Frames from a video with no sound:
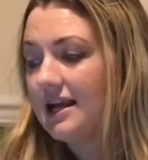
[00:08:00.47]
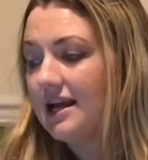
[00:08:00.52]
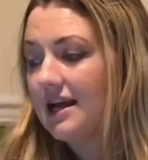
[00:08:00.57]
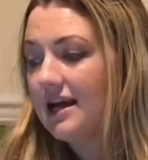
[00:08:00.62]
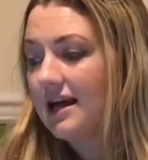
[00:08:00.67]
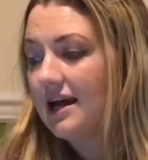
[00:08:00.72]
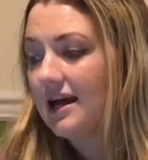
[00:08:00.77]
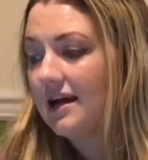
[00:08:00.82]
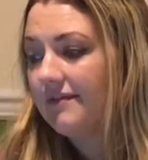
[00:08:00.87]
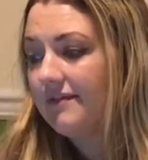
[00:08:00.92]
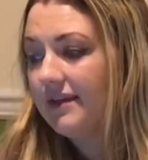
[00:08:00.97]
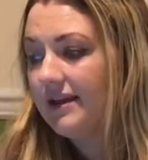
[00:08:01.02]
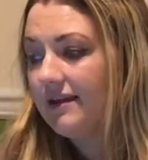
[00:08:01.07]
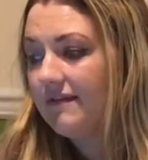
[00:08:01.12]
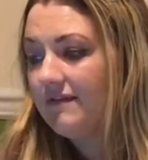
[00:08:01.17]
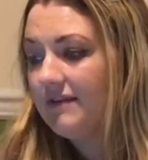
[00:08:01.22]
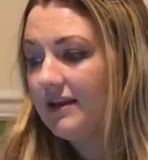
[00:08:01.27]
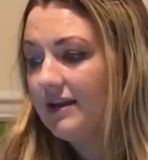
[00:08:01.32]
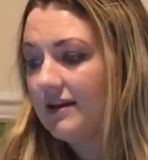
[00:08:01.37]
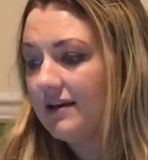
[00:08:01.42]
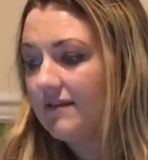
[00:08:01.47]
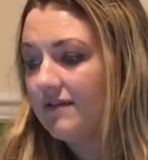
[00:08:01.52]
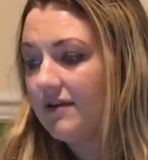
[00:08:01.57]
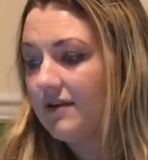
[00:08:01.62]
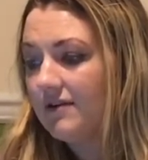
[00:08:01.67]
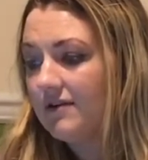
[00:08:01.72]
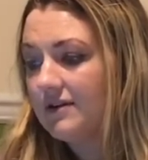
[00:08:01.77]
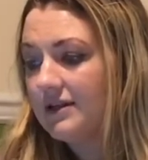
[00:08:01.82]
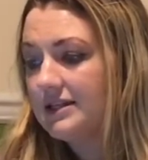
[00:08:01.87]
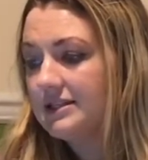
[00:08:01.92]
on the evening of
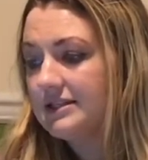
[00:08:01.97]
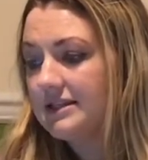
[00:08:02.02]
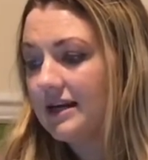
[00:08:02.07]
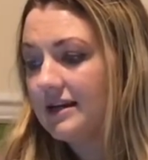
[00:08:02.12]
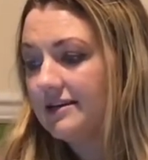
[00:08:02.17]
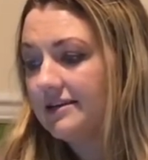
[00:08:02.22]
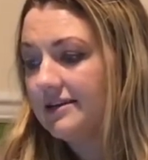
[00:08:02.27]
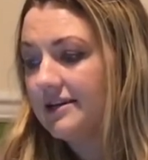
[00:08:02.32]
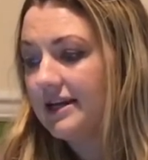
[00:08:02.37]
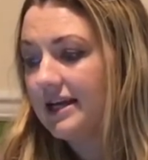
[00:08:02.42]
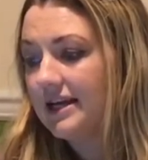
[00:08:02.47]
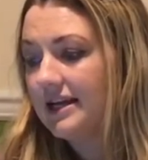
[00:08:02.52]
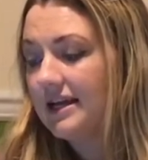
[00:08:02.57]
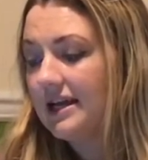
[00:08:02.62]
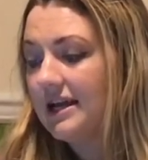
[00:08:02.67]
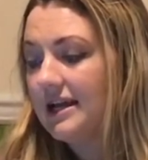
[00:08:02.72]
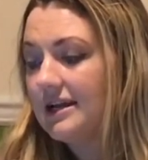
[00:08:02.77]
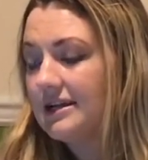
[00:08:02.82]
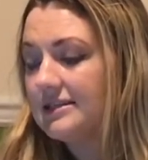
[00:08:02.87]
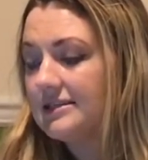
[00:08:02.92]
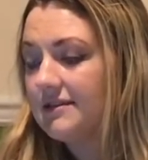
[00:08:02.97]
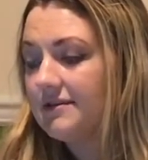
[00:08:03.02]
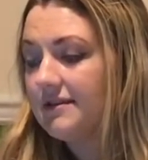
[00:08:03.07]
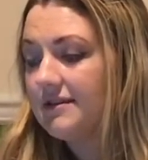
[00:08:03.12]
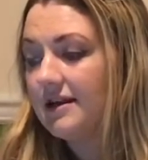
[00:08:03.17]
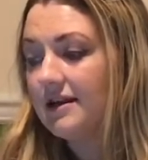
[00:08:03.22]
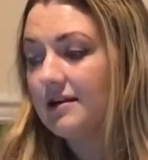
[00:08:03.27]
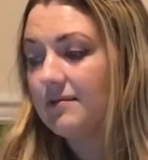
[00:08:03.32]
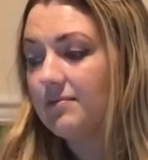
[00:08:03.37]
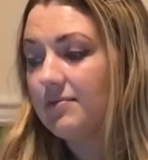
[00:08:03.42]
Holy Saturday so that
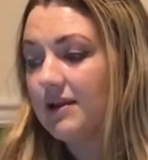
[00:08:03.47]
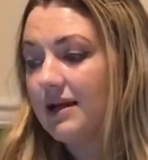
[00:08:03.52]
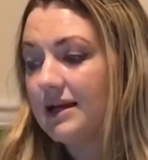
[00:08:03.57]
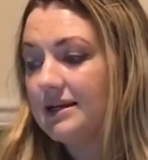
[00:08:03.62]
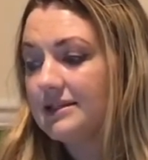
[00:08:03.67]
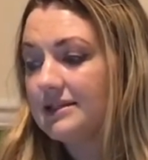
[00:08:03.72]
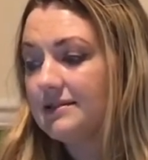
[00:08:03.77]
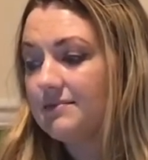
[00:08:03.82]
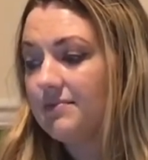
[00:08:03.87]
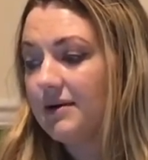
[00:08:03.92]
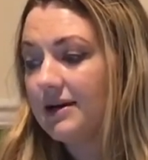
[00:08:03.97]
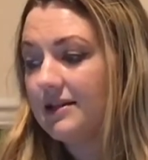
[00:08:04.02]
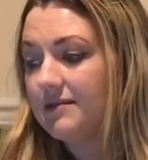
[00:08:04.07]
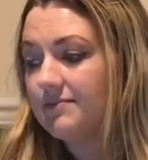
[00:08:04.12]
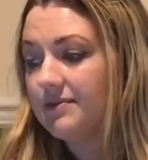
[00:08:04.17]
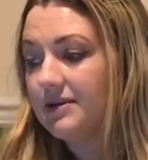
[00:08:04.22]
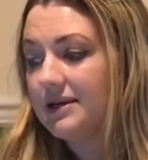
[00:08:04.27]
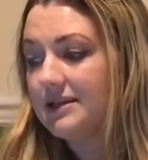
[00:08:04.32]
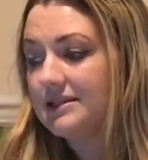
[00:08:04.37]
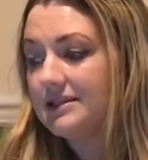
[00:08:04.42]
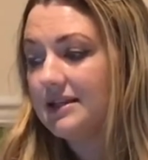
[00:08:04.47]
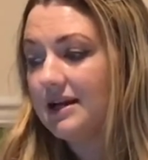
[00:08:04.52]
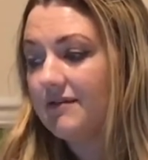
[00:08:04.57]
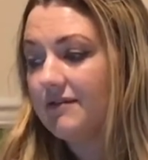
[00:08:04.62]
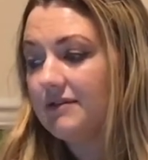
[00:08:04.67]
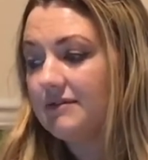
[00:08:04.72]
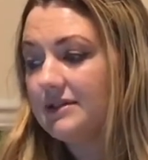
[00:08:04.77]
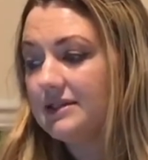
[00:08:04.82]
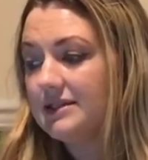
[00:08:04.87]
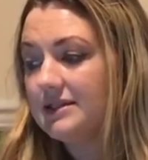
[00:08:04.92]
they are blessed by the priest.
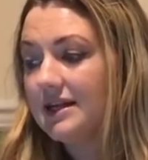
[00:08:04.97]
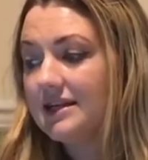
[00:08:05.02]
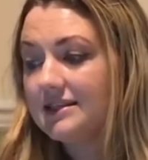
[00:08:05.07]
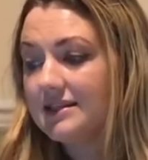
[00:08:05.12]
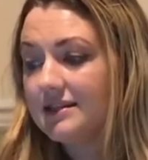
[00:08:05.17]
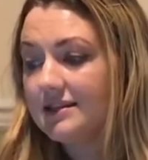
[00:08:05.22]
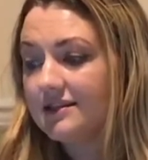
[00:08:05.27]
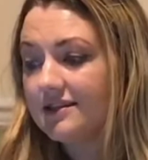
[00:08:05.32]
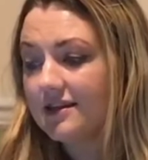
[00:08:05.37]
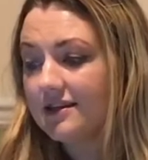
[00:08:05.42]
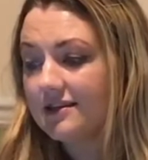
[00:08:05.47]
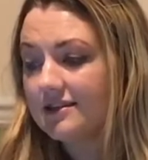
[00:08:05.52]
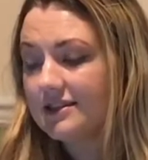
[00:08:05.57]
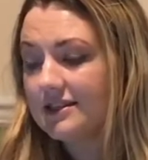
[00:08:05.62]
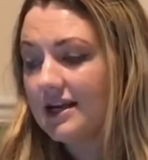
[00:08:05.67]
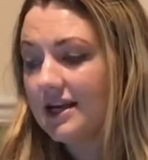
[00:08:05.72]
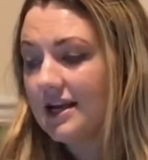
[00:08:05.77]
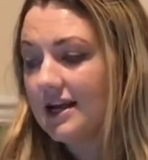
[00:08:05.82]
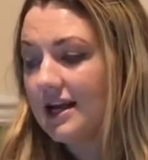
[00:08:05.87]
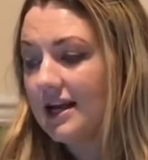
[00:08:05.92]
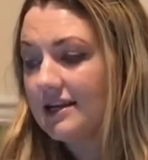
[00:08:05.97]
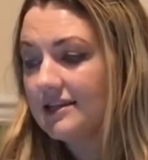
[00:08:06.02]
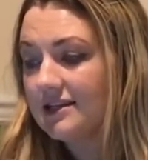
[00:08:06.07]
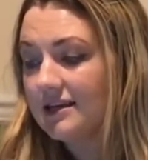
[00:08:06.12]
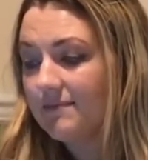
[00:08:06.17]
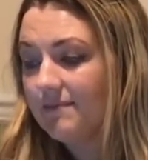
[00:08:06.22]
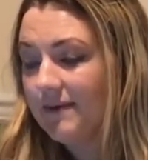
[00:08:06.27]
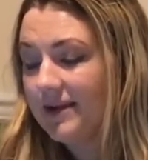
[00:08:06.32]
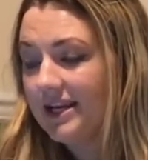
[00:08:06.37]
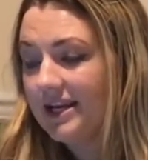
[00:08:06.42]
Everyone stays in the church until
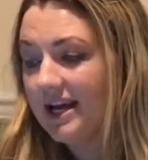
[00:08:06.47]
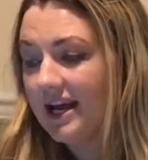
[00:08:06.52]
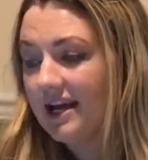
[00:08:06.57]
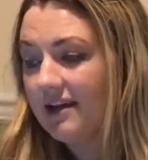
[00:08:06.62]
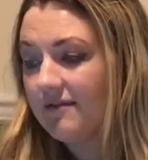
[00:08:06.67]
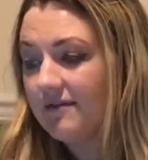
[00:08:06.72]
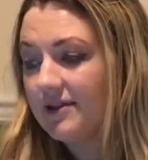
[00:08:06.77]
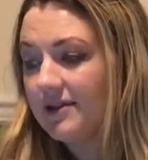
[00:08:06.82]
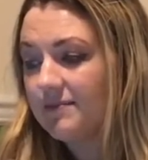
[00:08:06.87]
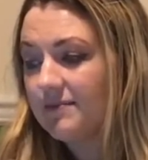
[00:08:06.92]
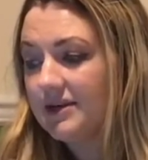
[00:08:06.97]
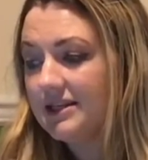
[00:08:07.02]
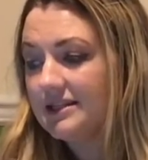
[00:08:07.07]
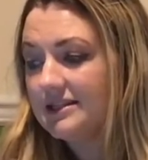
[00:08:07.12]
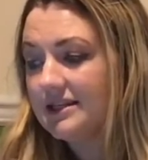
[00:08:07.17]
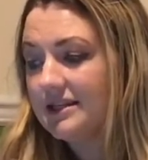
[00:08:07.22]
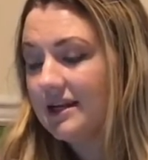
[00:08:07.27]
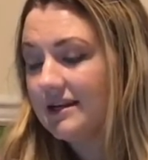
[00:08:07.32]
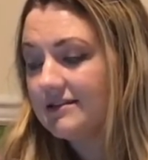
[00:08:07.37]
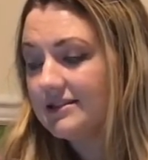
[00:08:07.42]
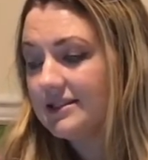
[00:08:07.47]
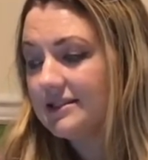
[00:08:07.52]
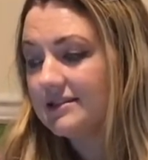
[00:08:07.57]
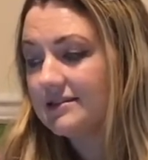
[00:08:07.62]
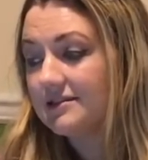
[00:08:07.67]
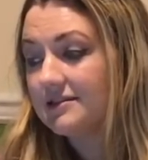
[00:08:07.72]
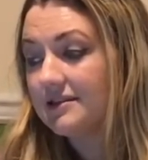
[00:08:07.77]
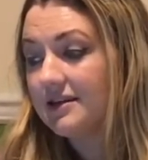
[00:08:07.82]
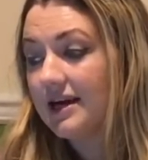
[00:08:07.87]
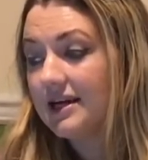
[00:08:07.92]
midnight when the priest announces
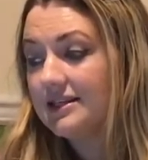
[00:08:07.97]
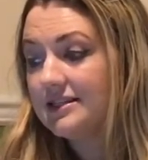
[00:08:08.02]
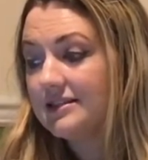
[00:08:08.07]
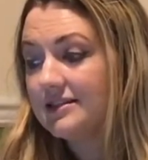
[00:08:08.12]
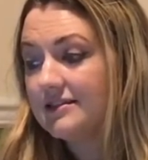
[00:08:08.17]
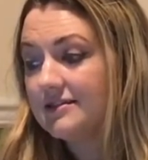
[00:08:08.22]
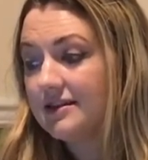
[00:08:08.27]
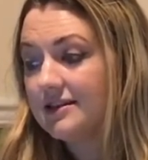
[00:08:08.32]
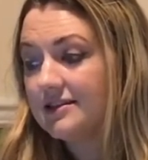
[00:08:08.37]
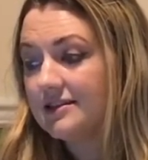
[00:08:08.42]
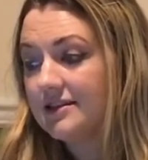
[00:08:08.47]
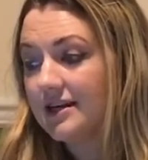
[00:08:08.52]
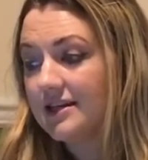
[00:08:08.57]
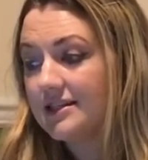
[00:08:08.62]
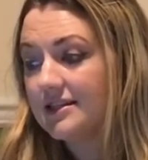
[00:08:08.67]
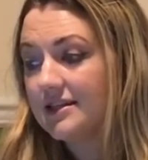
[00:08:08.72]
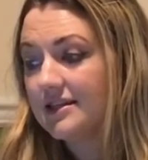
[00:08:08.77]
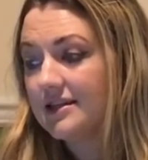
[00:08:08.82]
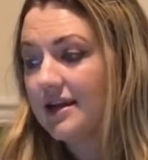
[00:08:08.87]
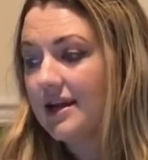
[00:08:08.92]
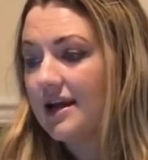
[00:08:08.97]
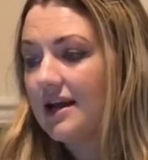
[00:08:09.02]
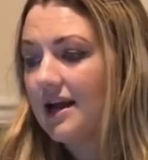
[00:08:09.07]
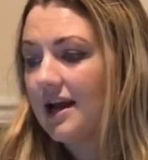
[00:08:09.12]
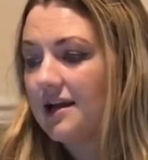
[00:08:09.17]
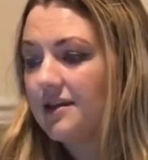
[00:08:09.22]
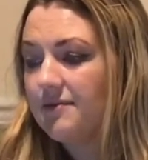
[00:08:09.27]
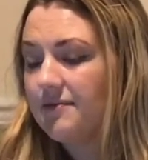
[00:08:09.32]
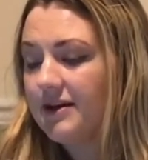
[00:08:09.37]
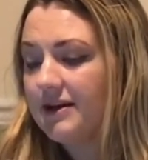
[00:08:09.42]
Christ is resurrected
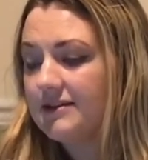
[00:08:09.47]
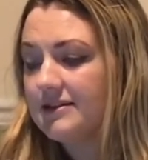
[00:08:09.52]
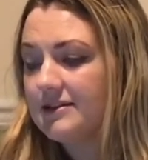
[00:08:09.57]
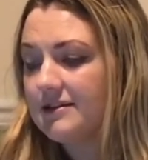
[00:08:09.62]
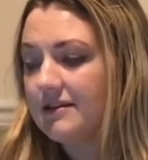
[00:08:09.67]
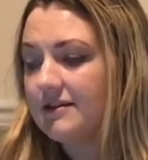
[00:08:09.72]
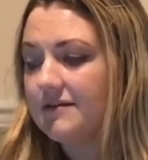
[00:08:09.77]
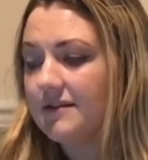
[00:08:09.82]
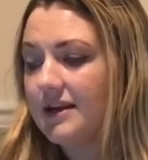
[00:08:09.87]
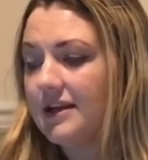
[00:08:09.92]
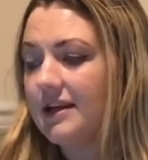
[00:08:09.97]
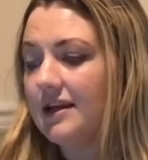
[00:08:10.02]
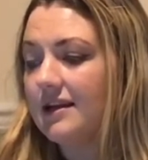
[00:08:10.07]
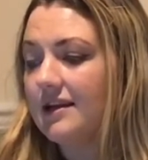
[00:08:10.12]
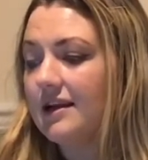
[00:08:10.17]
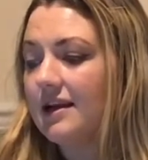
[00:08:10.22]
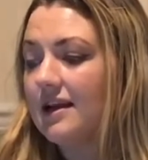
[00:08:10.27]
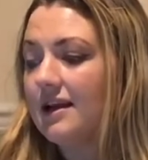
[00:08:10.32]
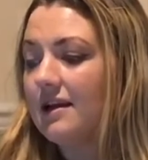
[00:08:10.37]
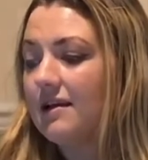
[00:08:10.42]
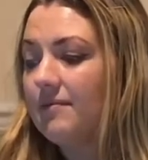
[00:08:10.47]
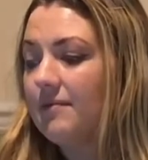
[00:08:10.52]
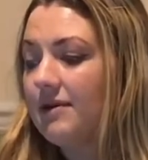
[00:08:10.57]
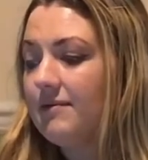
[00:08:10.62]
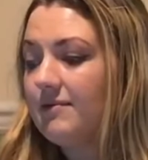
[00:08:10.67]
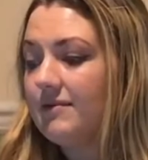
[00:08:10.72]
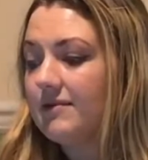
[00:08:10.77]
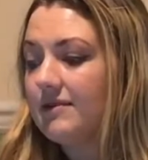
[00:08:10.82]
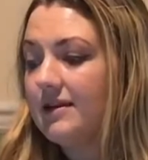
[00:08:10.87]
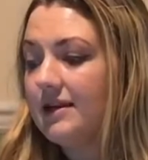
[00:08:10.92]
and the bells start ringing.
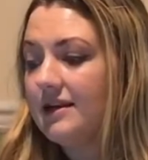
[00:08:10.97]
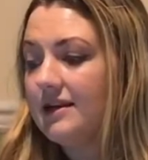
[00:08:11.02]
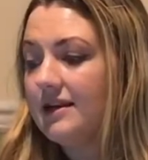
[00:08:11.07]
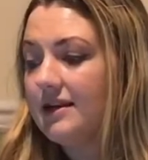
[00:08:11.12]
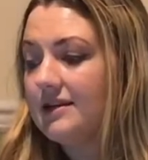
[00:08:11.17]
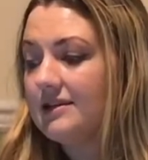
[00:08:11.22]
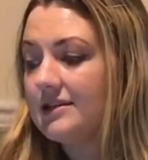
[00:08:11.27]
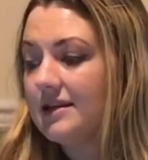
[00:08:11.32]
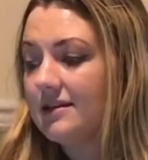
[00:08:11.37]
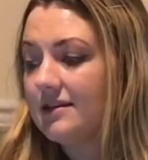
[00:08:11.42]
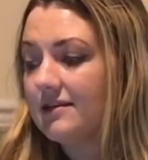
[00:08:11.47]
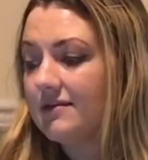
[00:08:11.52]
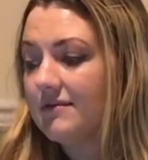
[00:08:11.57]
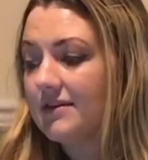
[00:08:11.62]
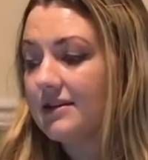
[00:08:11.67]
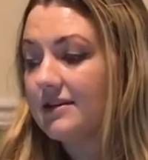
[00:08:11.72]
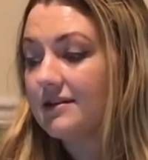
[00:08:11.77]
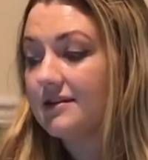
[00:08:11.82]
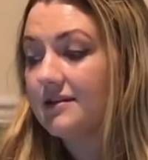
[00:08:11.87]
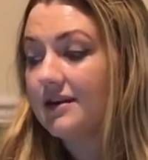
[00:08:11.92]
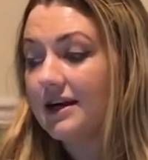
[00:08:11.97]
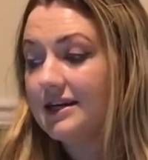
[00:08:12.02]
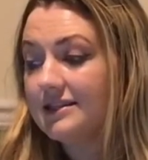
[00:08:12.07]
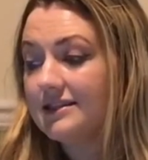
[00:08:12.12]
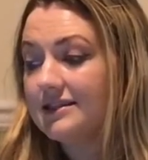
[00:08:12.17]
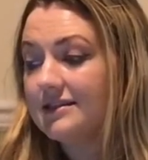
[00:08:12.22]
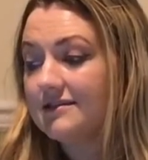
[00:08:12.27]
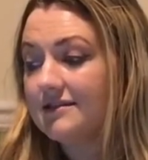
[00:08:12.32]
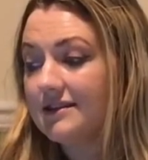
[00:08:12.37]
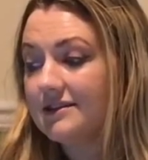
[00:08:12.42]
People greet each other with Christ
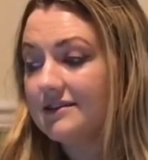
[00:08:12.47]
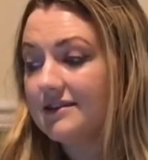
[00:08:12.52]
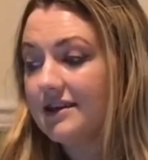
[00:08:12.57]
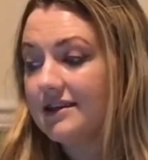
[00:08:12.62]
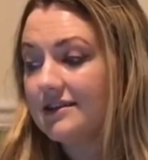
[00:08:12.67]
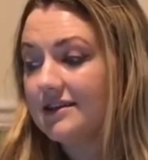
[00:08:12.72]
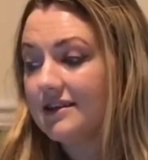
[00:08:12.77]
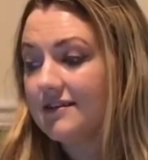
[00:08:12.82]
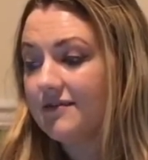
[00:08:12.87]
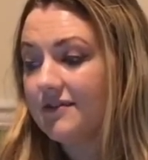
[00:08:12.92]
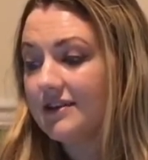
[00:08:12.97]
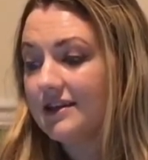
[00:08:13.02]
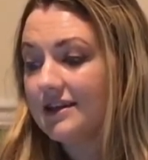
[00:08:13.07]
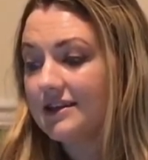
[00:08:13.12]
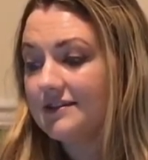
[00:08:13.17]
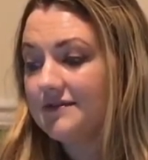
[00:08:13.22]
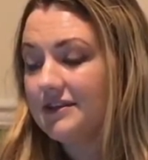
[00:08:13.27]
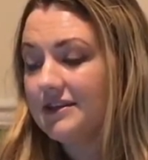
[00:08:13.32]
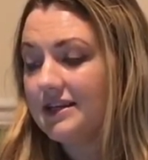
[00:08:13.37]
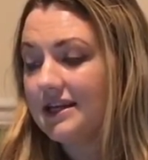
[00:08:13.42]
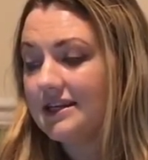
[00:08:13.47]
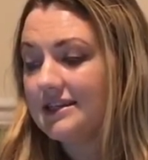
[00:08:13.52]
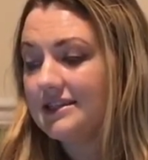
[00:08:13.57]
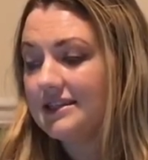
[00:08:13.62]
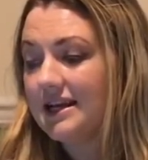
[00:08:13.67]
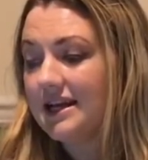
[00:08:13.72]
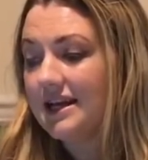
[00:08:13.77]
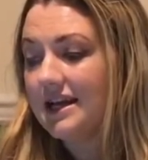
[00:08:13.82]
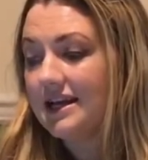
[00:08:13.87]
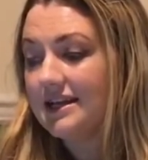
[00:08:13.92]
is resurrected for the next few days
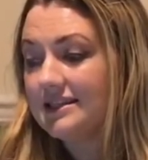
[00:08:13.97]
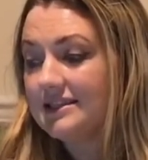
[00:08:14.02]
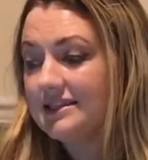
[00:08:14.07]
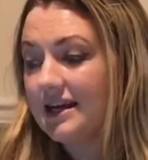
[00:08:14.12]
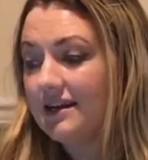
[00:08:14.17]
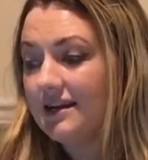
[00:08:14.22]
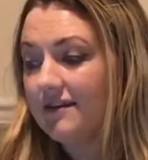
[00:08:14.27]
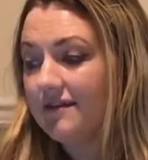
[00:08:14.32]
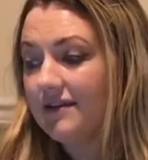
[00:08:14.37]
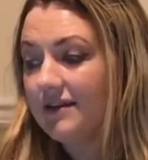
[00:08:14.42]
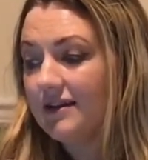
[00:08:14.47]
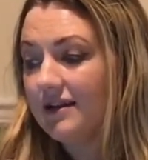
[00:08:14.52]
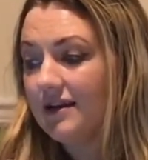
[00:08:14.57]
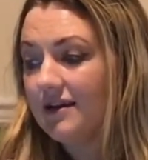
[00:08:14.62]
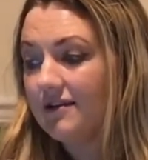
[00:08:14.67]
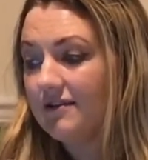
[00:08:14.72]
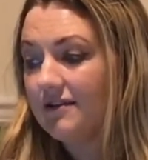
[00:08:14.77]
instead of hello.